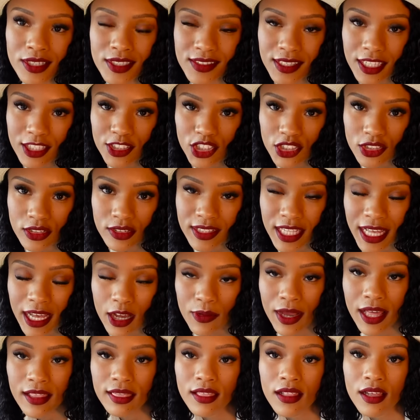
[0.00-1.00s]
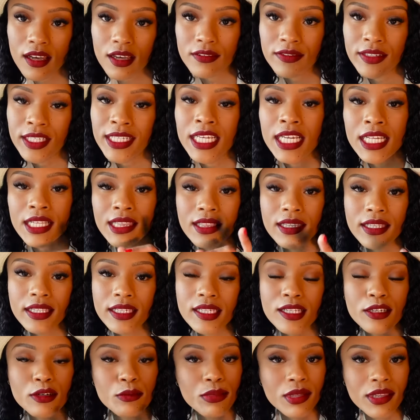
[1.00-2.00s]
essentials how I love
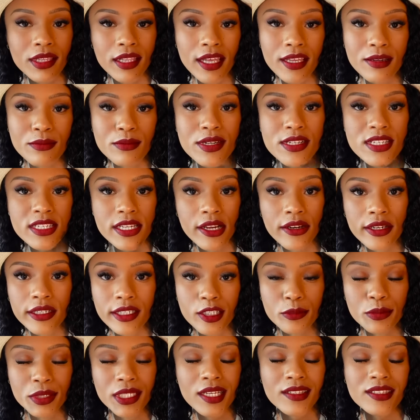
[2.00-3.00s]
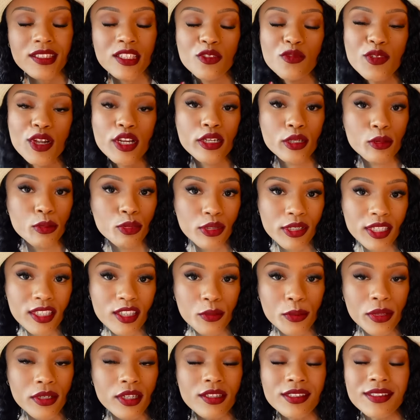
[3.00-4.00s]
linen blend material because it's very
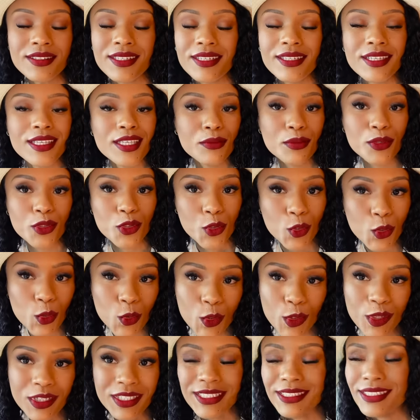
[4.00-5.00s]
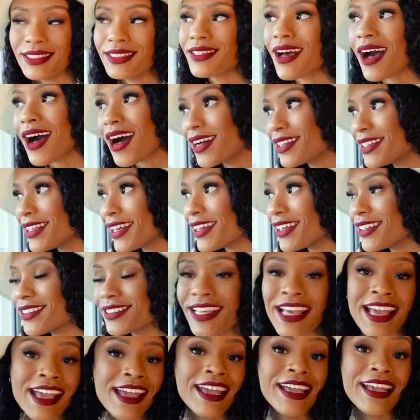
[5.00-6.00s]
breathable. It's gonna keep you cool in these hot days,
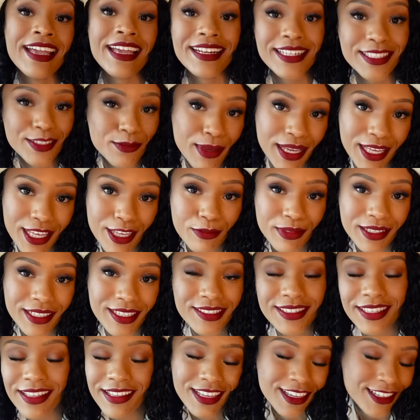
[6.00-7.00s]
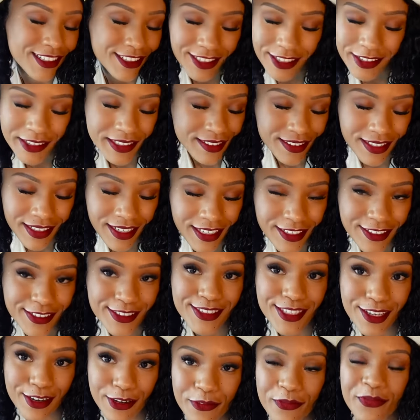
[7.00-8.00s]
and it's Miami. It's like 80 degrees today.
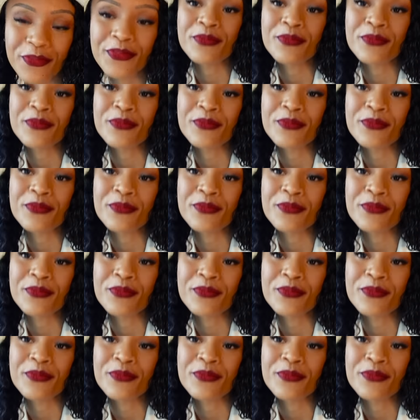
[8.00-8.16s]
So